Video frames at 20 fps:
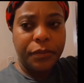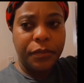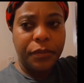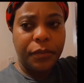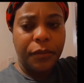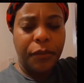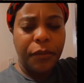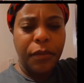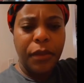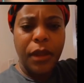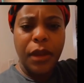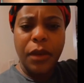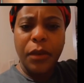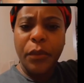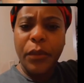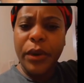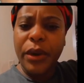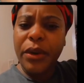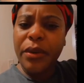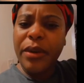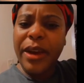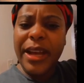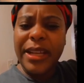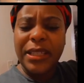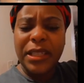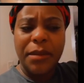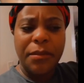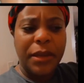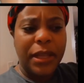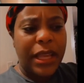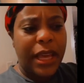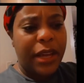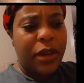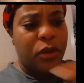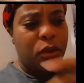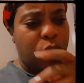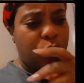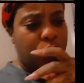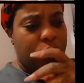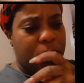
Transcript: What are you asking me? Like who?